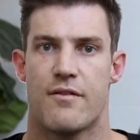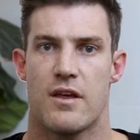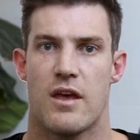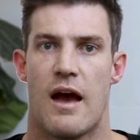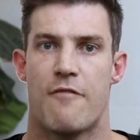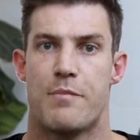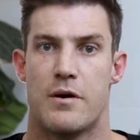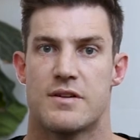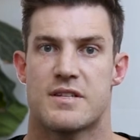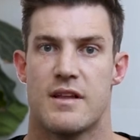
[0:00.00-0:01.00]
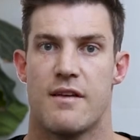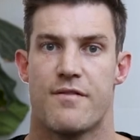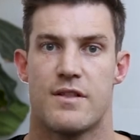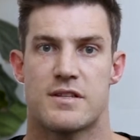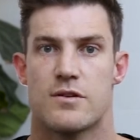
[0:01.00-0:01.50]
that you have personally
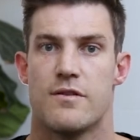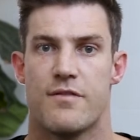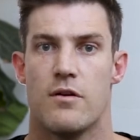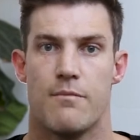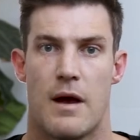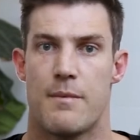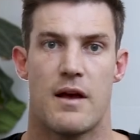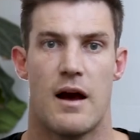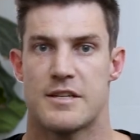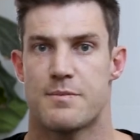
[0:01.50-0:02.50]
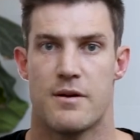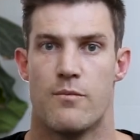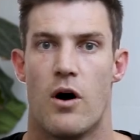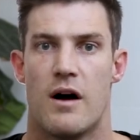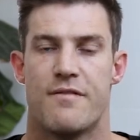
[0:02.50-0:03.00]
for the two of you, maybe your husband and
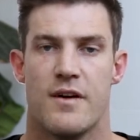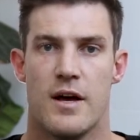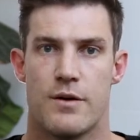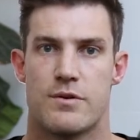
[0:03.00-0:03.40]
wife,